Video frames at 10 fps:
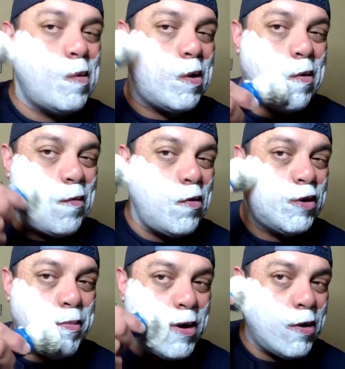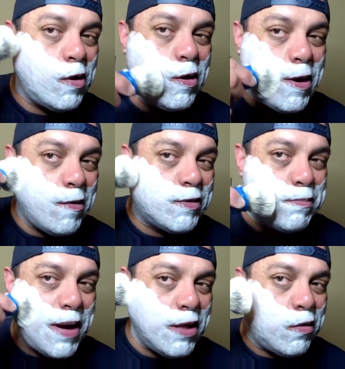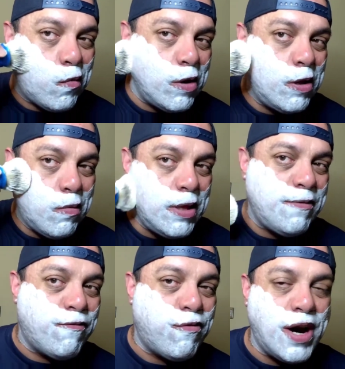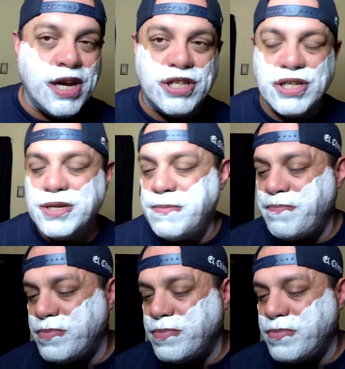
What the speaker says: And if you smell, you love smelling really, really fresh,